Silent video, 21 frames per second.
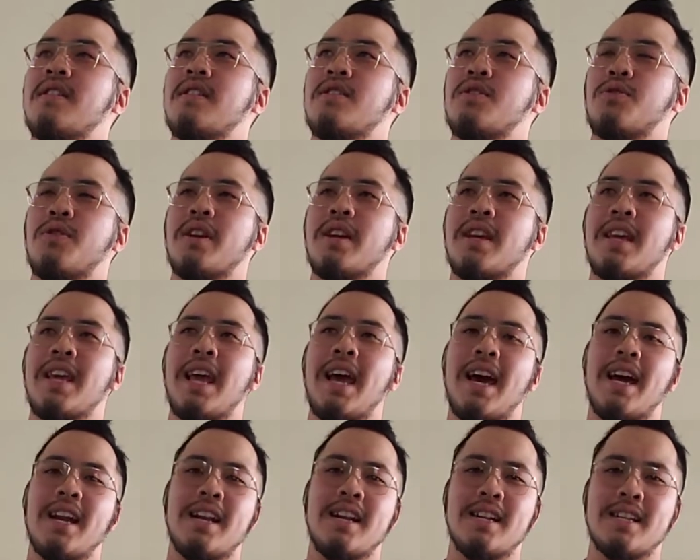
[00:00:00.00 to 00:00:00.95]
drink he
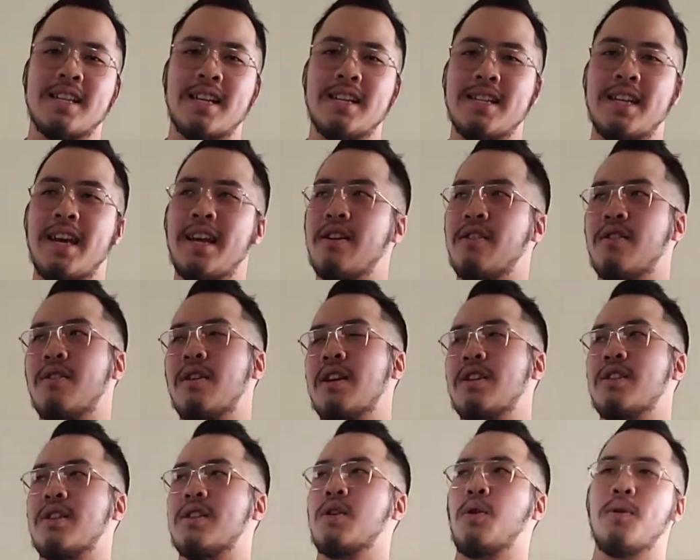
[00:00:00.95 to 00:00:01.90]
had in his container, it's
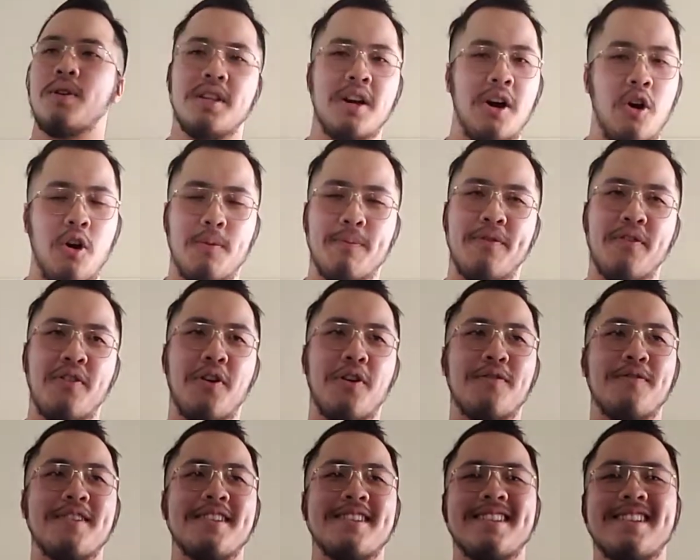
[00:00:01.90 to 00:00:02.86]
just always Harmful
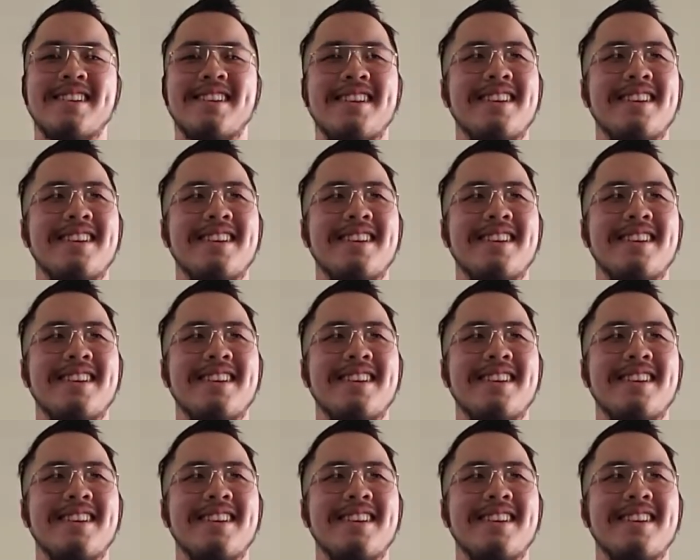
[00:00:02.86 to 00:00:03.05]
Harvest.